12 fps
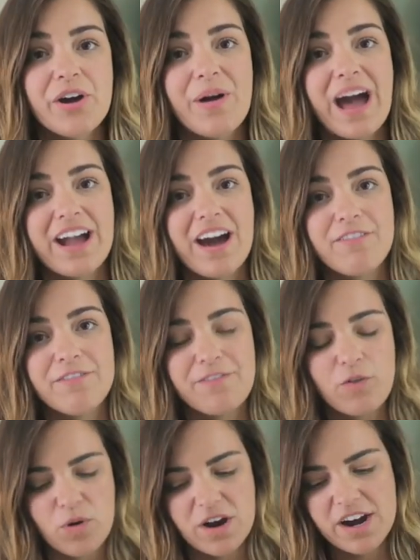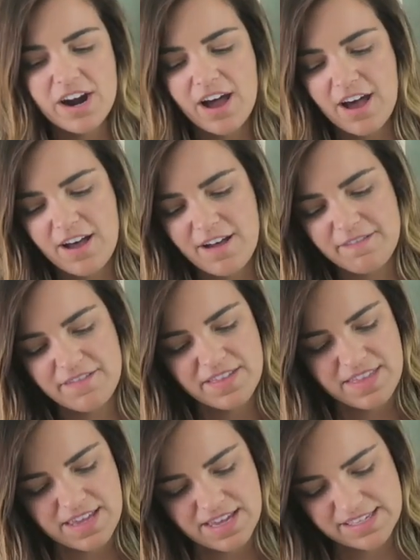I got four
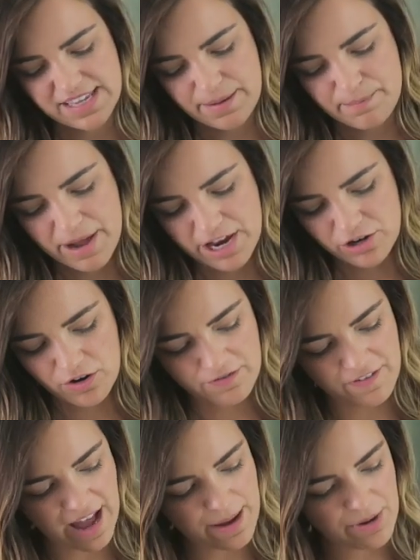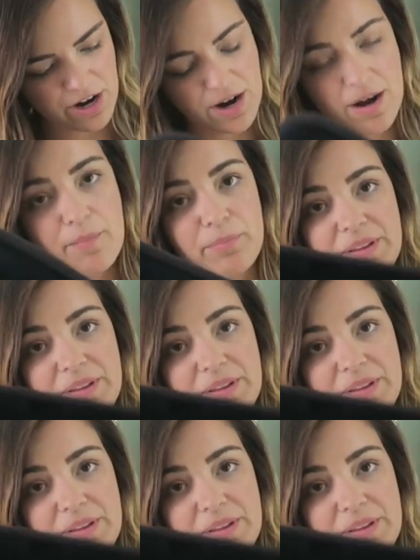of these like microfiber